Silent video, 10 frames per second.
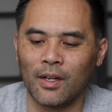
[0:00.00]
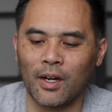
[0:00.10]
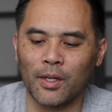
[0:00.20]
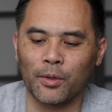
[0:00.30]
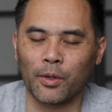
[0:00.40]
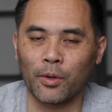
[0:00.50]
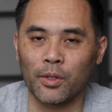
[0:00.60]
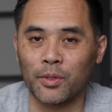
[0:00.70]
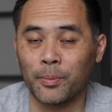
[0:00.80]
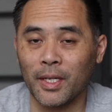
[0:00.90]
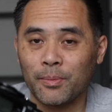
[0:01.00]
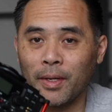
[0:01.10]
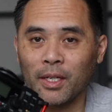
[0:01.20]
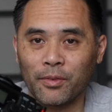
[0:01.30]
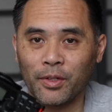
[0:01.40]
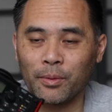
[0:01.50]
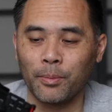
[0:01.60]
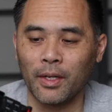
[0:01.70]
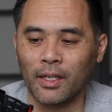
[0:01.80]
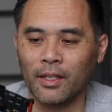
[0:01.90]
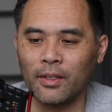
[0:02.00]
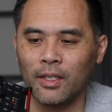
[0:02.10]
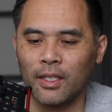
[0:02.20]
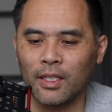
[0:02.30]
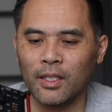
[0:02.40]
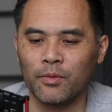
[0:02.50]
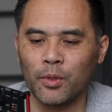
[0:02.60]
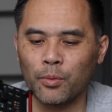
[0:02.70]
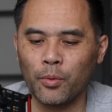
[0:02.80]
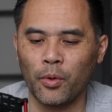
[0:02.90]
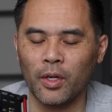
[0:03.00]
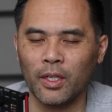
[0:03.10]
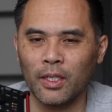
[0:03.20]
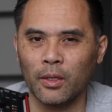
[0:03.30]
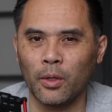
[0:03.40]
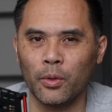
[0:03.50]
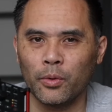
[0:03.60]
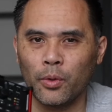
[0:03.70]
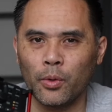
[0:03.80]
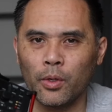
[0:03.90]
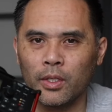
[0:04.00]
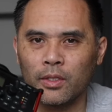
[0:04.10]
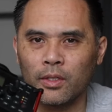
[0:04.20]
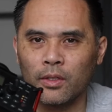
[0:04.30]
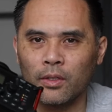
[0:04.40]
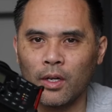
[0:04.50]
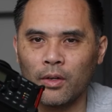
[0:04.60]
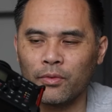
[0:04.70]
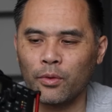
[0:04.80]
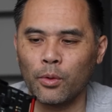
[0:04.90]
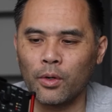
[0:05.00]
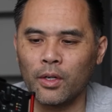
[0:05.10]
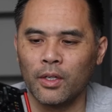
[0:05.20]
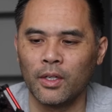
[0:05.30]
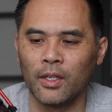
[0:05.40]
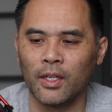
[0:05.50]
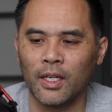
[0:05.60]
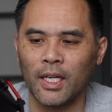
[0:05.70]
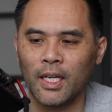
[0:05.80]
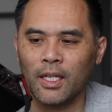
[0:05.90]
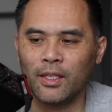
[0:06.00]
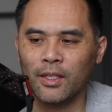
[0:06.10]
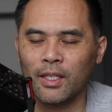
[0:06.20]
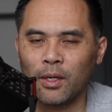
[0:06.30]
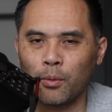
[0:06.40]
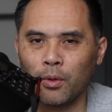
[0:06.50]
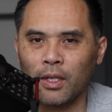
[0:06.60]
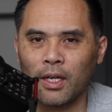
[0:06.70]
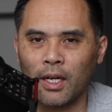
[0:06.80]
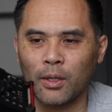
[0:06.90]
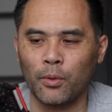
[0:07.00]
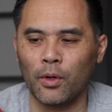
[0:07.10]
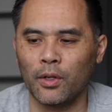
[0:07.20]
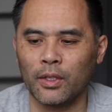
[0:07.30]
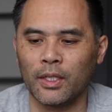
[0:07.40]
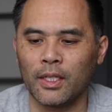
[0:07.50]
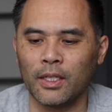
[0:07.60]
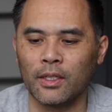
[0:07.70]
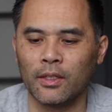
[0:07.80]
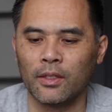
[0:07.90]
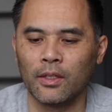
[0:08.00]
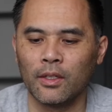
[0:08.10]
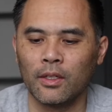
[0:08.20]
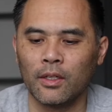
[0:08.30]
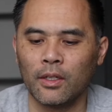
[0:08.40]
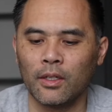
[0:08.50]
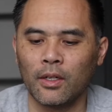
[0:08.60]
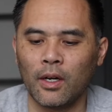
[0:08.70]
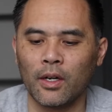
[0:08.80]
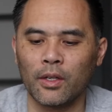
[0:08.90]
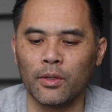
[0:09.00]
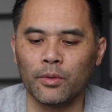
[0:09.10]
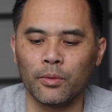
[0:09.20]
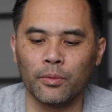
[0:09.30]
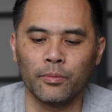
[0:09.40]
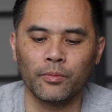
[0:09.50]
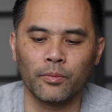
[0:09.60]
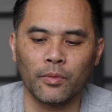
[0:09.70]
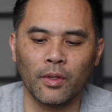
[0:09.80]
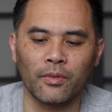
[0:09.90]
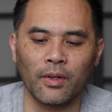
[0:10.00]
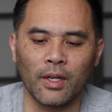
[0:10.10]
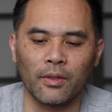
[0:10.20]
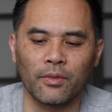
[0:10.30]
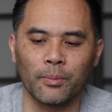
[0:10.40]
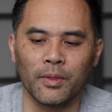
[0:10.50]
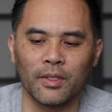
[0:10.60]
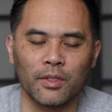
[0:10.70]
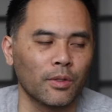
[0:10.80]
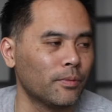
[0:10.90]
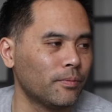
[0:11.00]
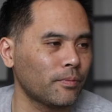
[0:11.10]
audio recorders. It's the best bang for your buck. It gives you really low noise floor, and you get a really high quality audio file from this. So